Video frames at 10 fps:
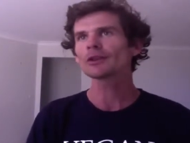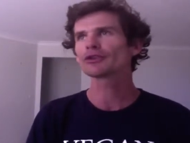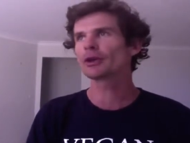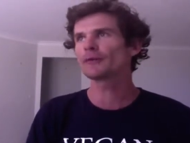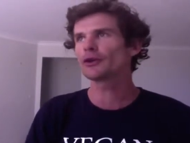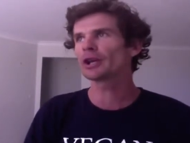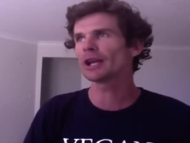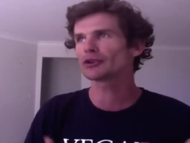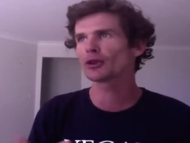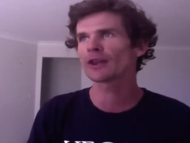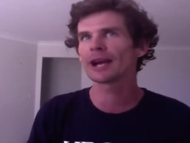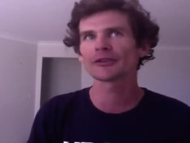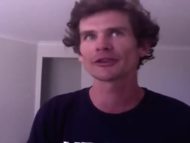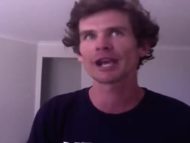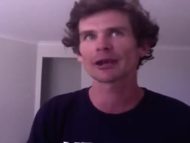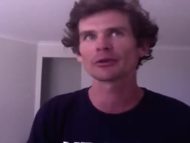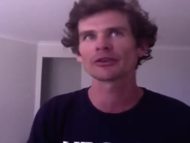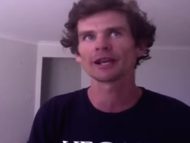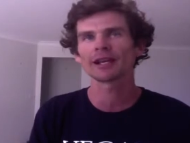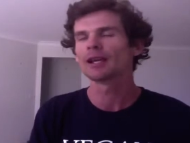So if you can eat 2,000 calories
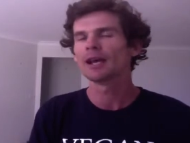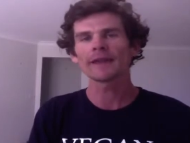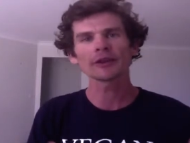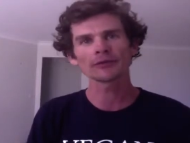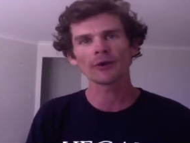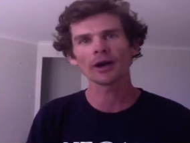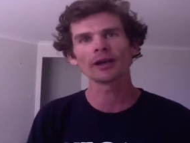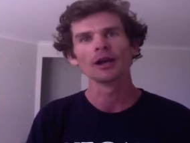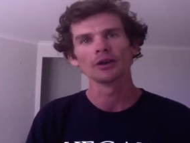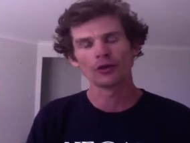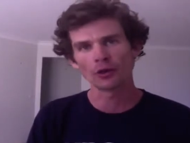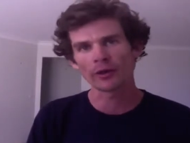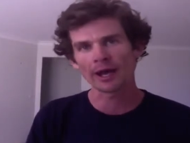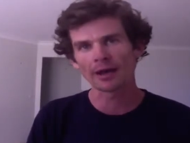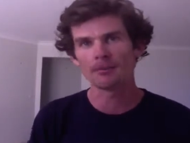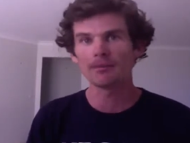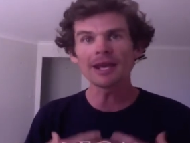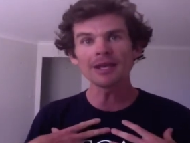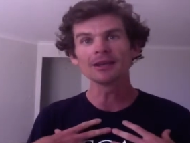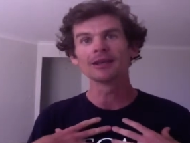a day, that's fine. Do that.
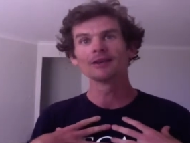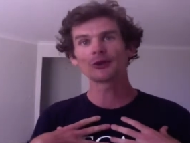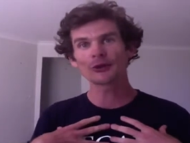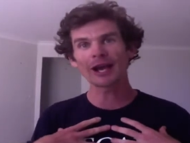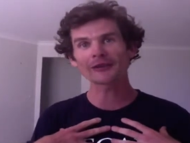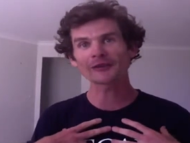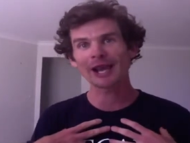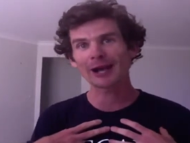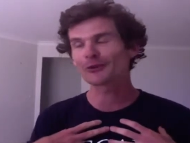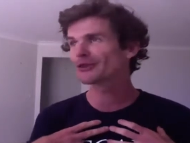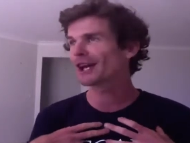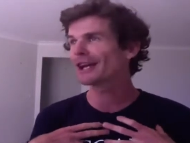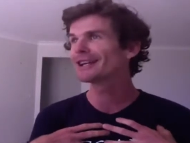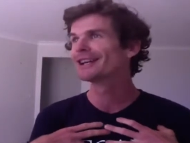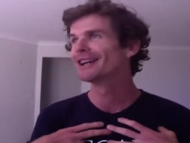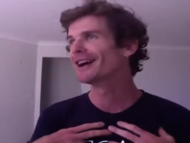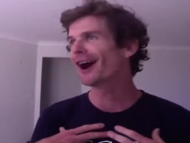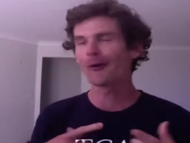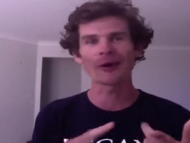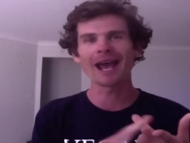Me, 2,000 calories a day?
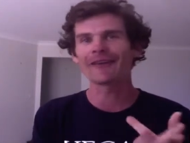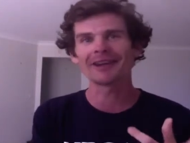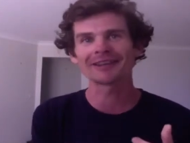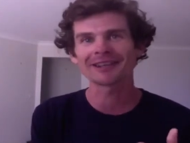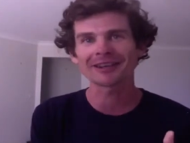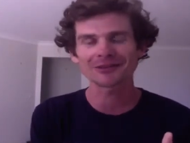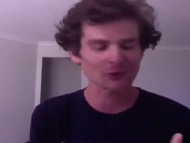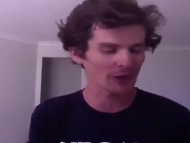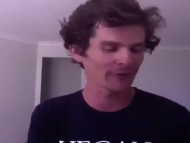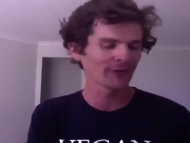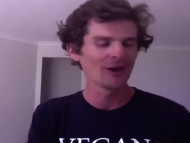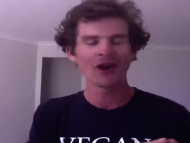I won't have any sex drive.